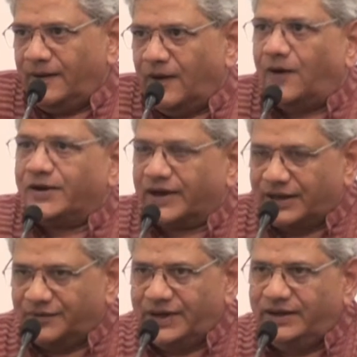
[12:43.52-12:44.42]
or
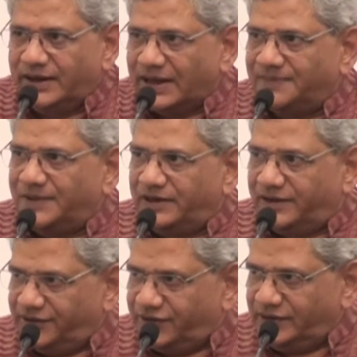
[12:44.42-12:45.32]
recovery,
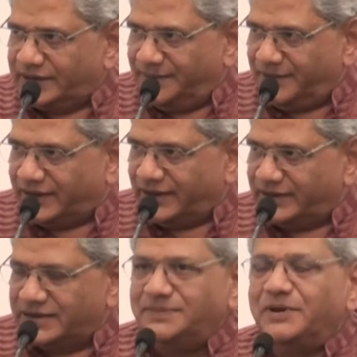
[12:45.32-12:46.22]
recapitalization simultaneously.